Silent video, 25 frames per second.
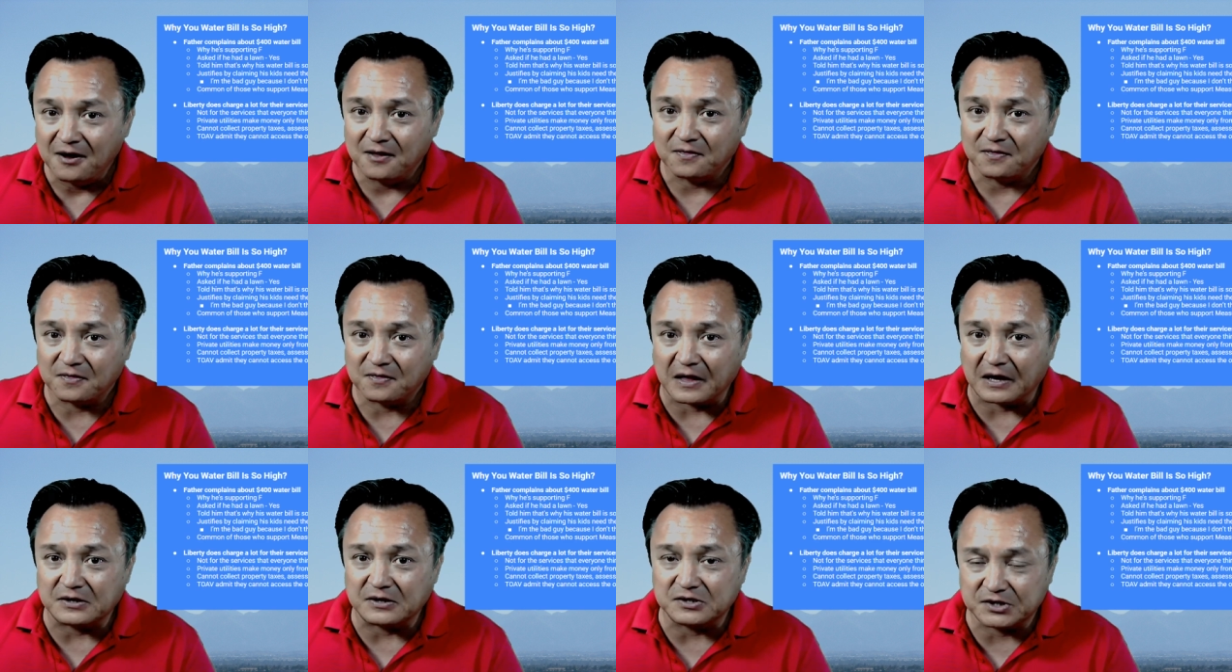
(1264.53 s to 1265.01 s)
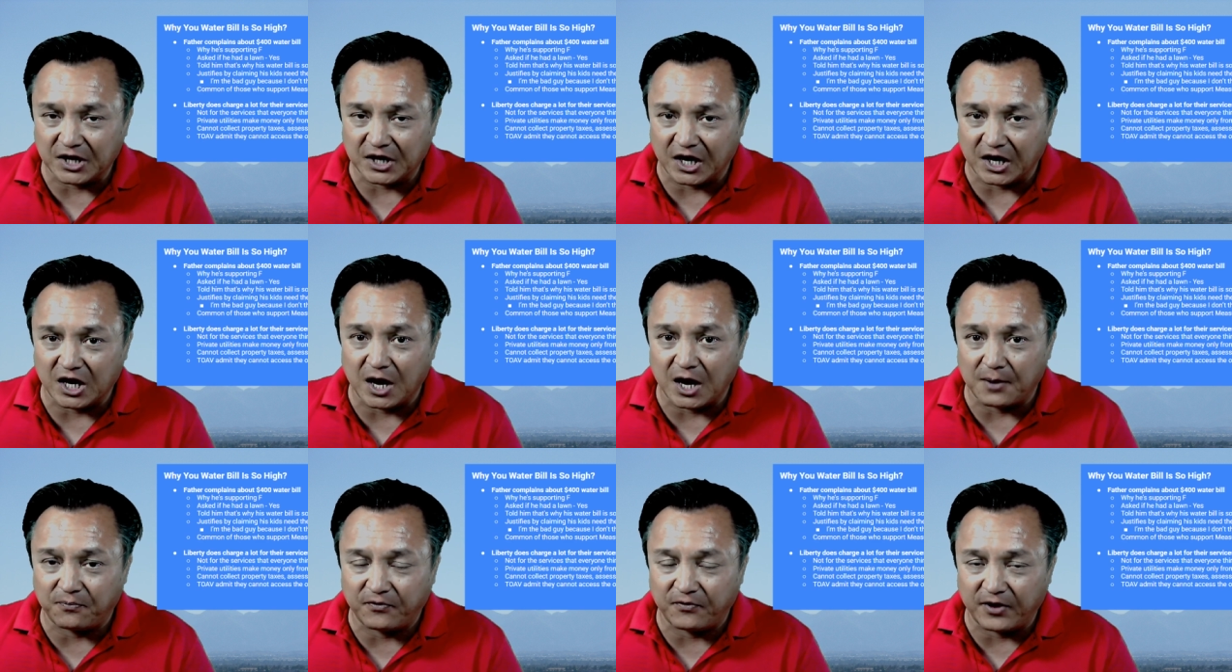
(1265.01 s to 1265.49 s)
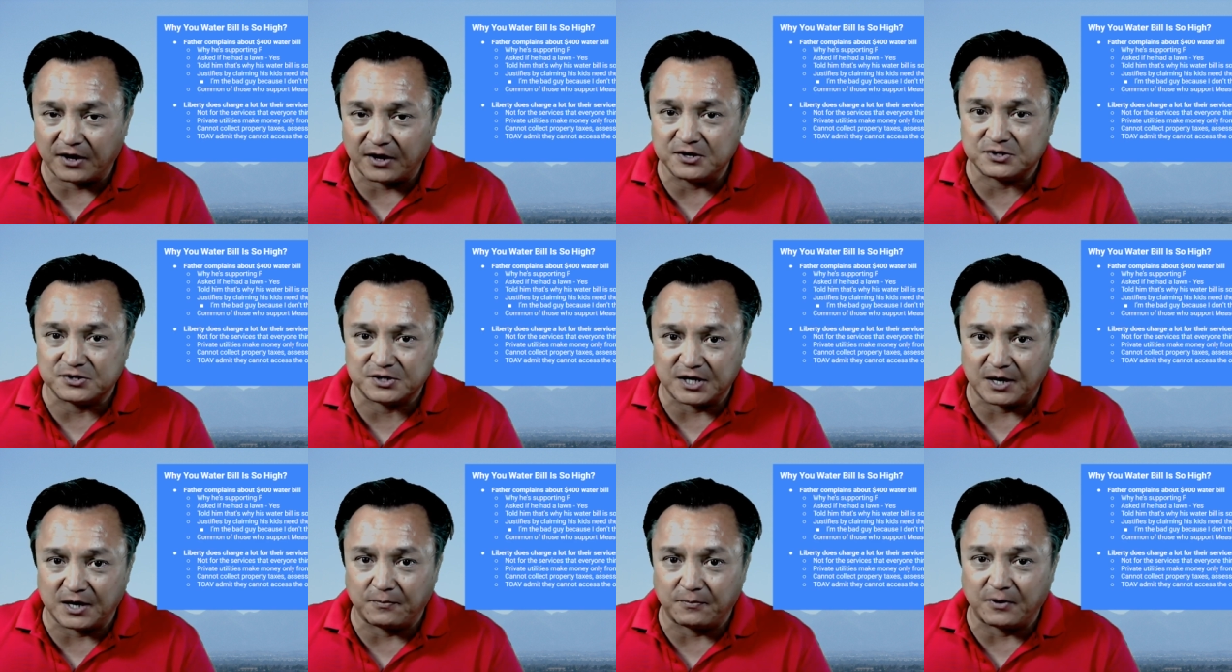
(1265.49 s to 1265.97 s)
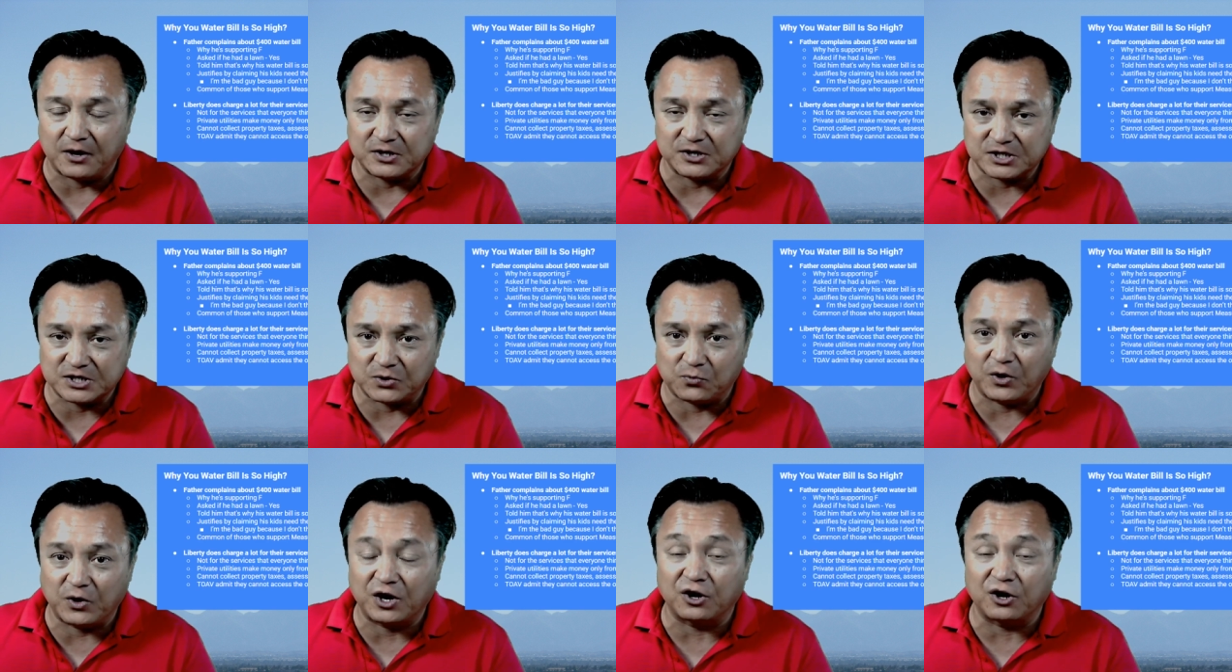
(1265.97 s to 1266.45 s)
that the town of Apple Valley is somehow,
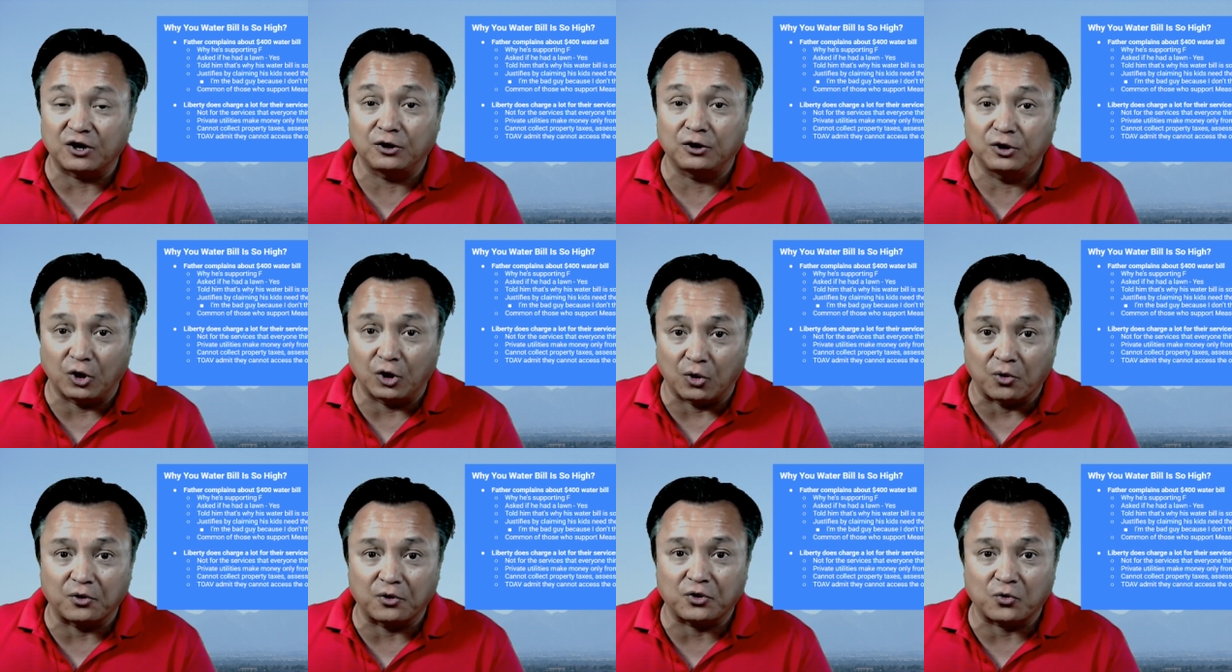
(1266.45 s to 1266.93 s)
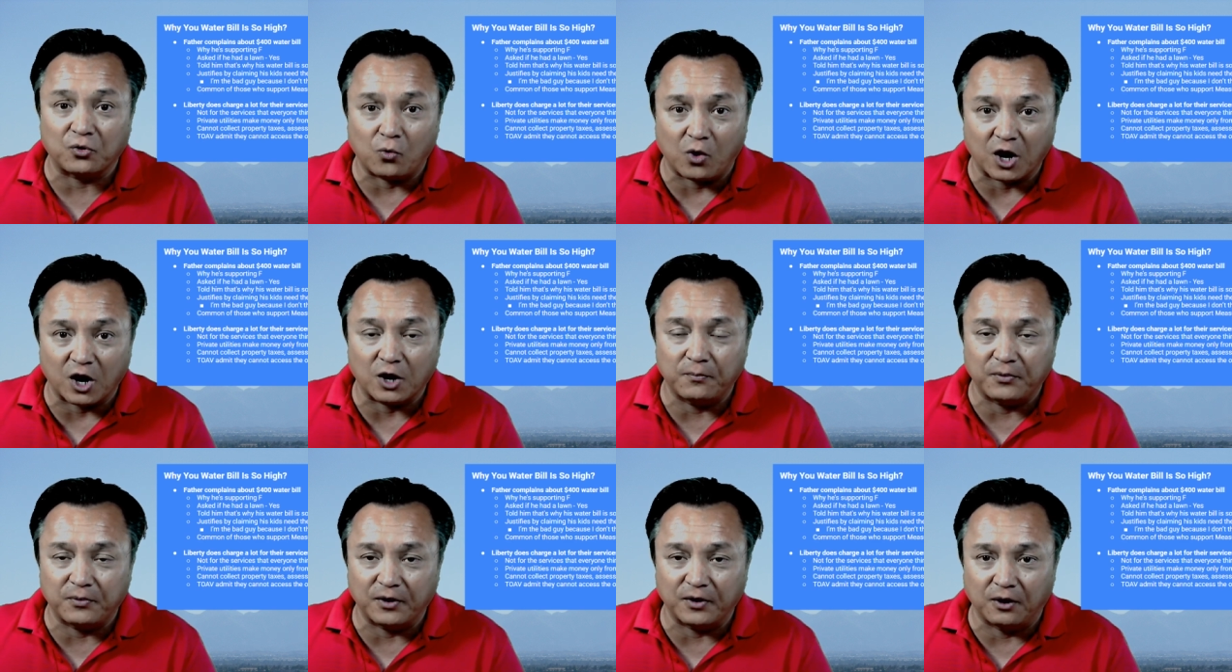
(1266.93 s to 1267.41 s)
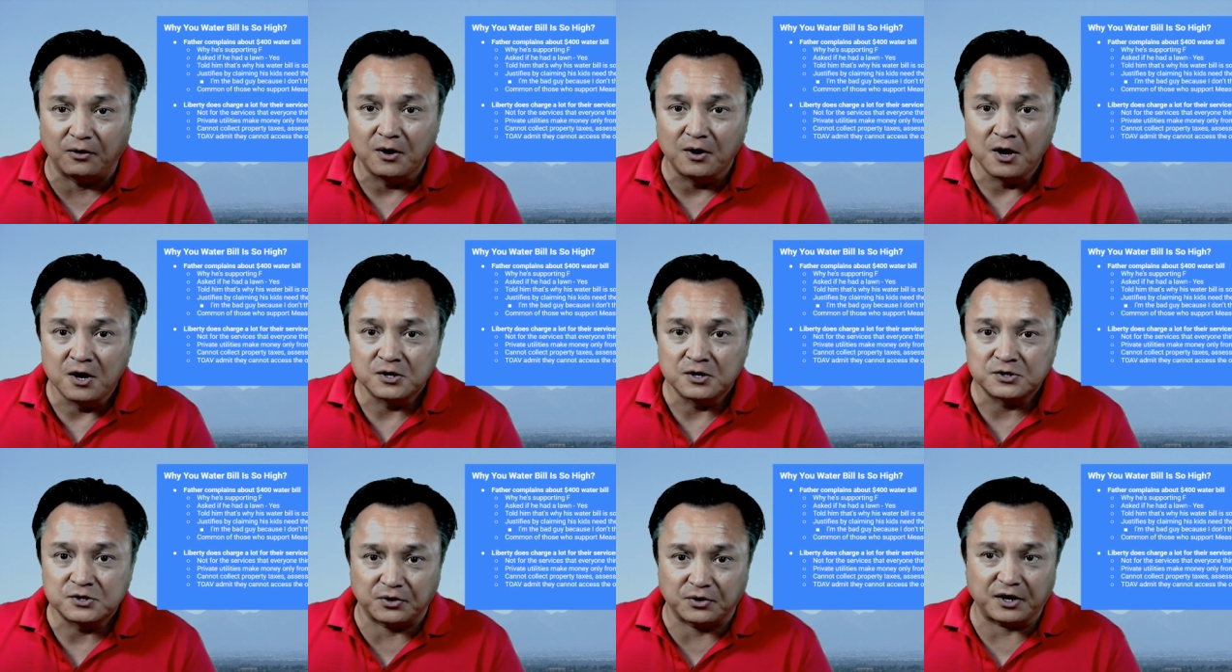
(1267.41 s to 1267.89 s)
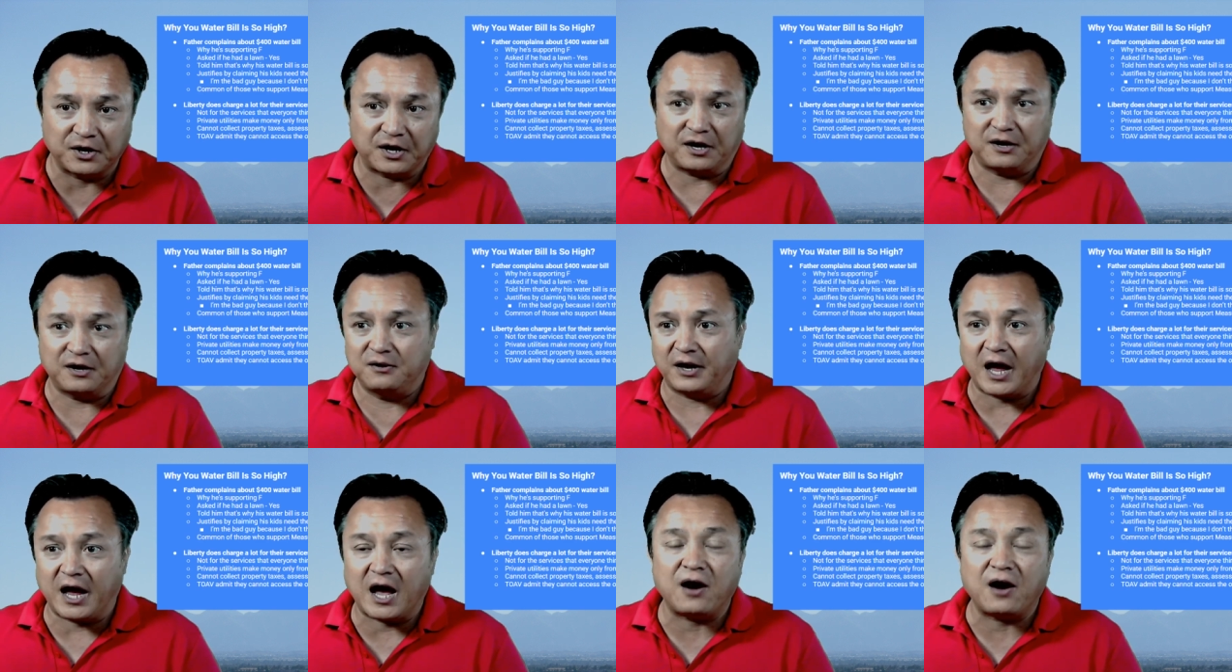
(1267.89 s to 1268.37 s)
somewhere going to lower the water bill so they
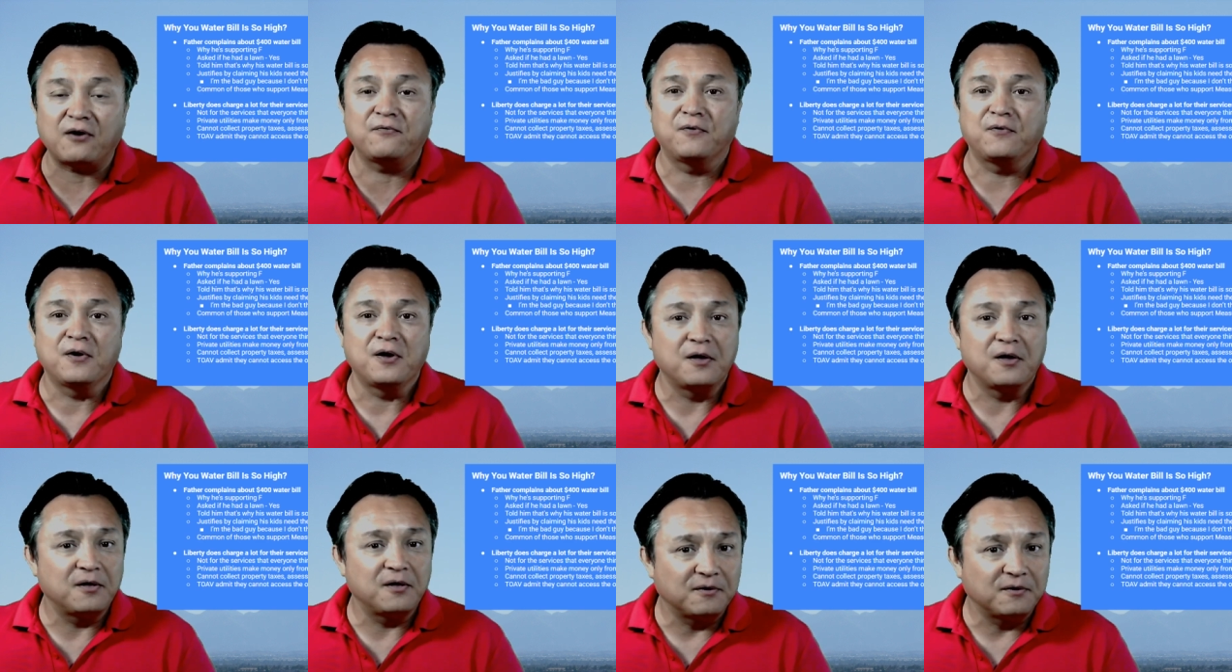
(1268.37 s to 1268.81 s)
can have